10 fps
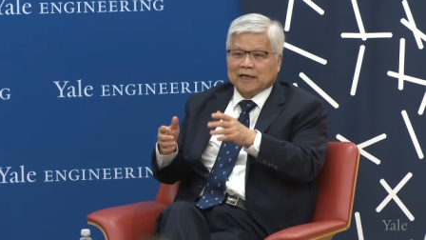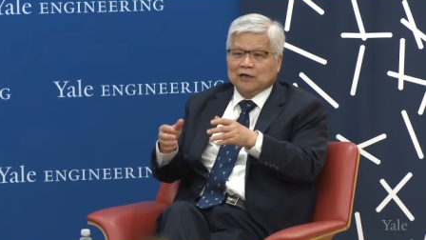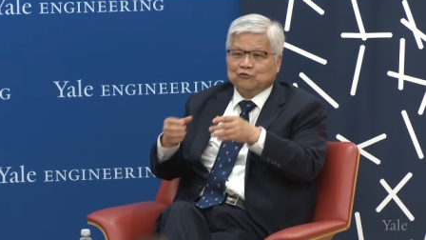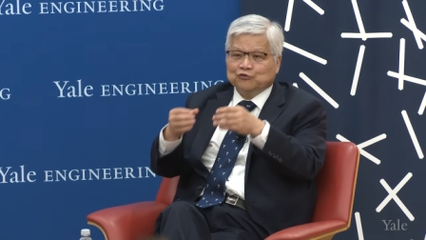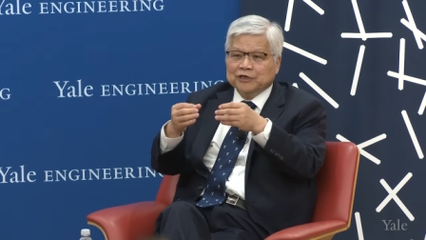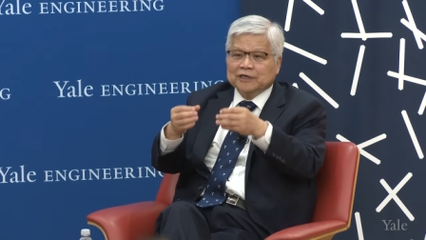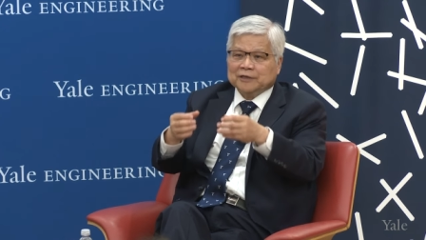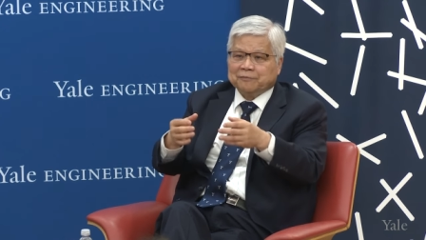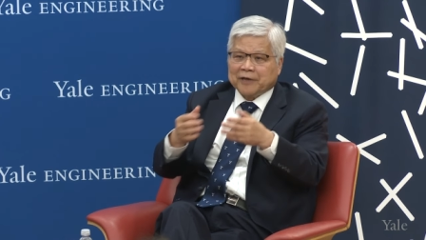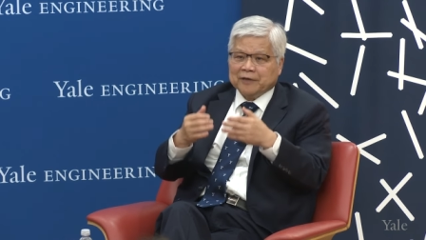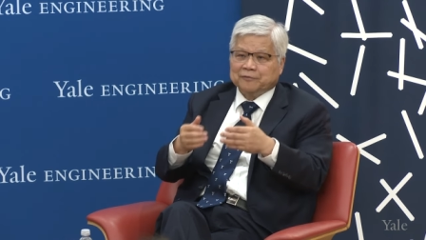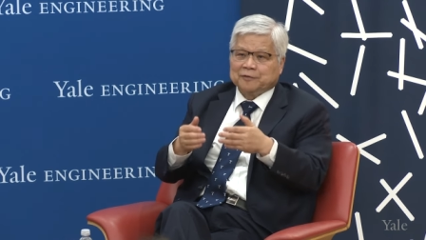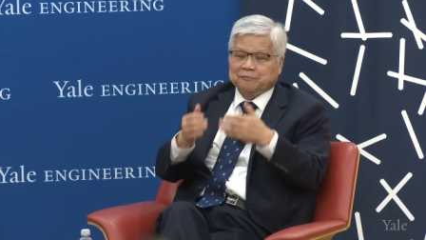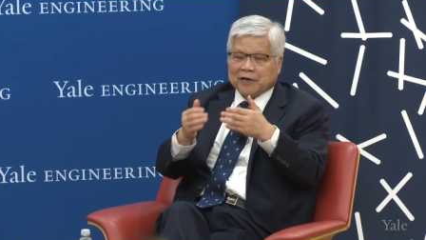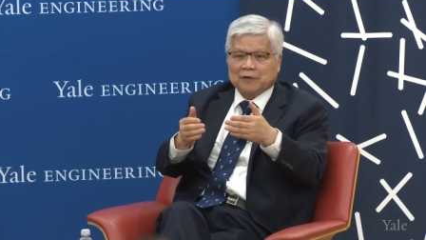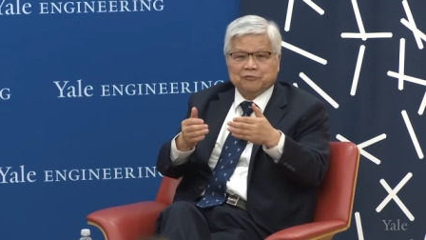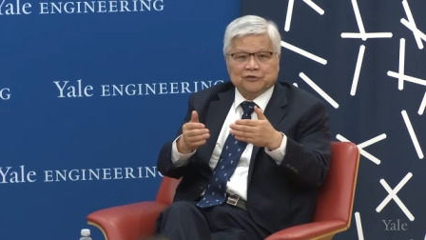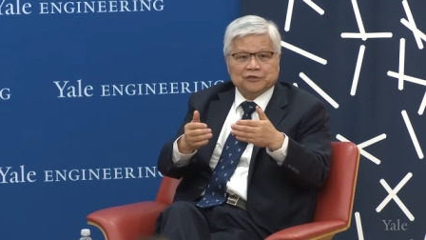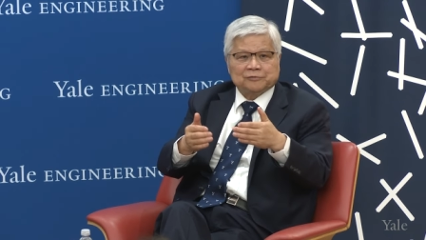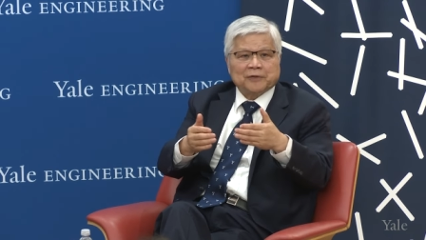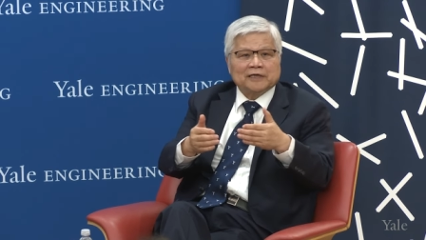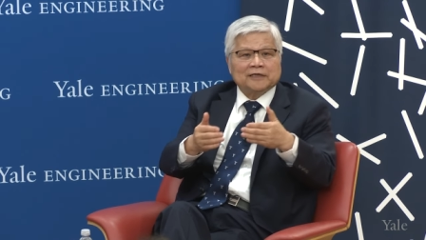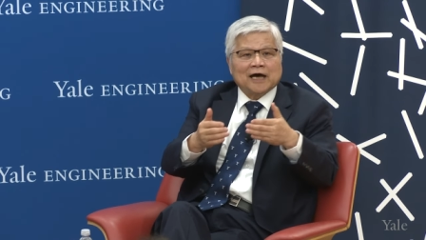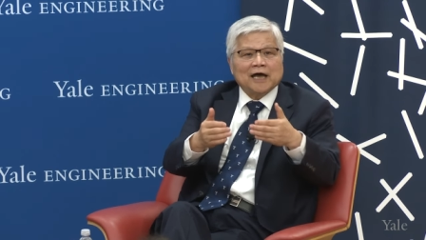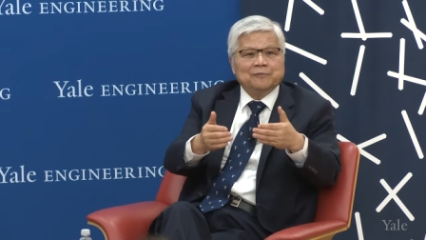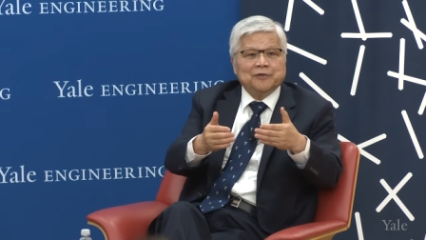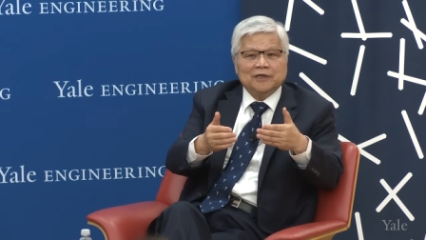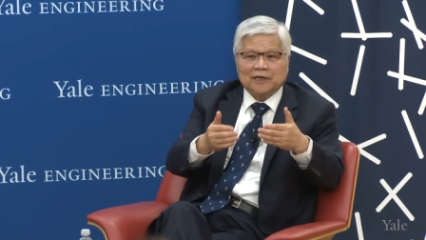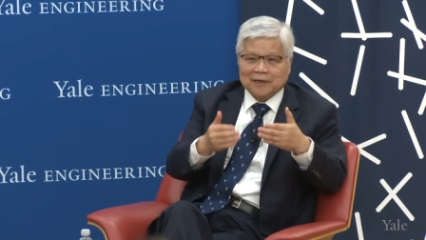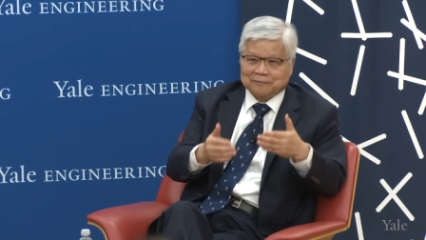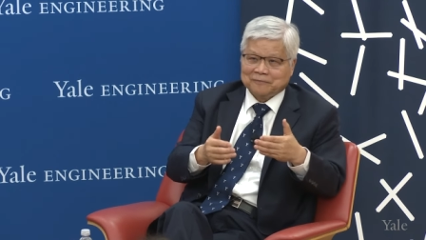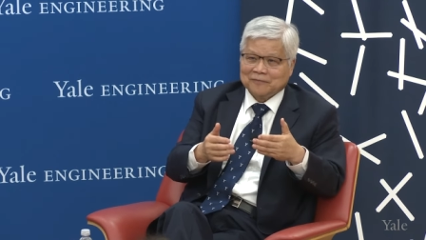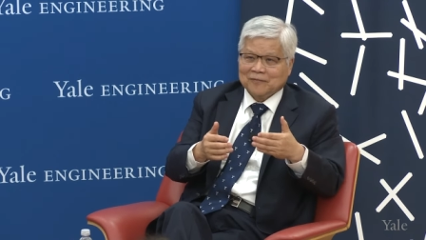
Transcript: I read a paper published by the IBM.